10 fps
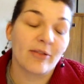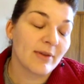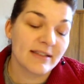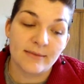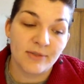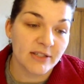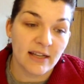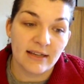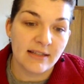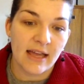Otherwise, I'm
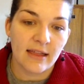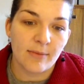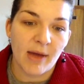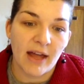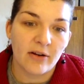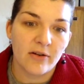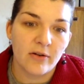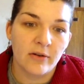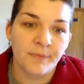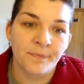just going to take the
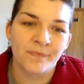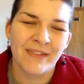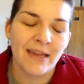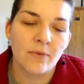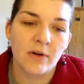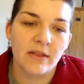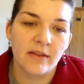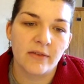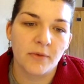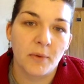pattern, take one of
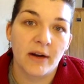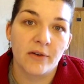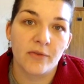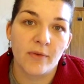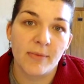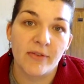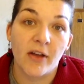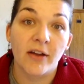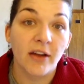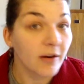the squares from the
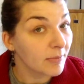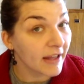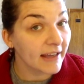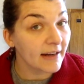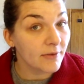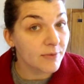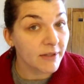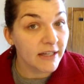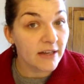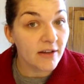sock yarn blanket I was
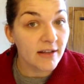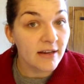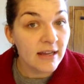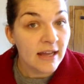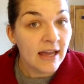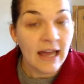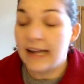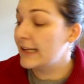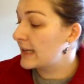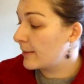working on,
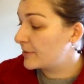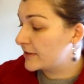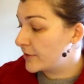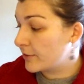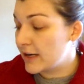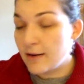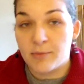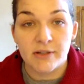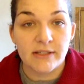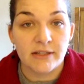and adapt it to the right
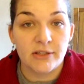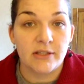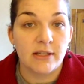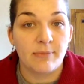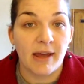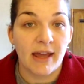number of stitches and